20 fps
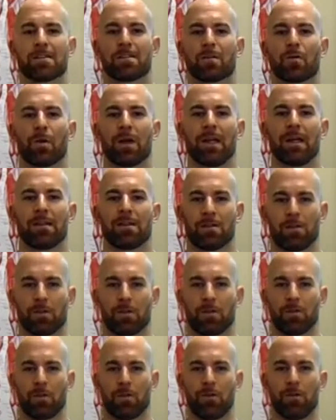squeeze
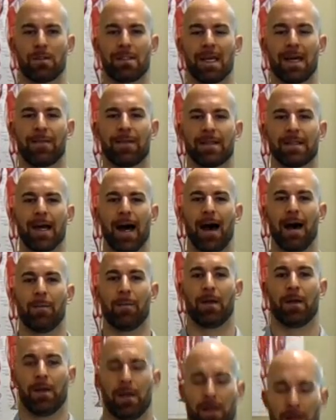those glutes at the top.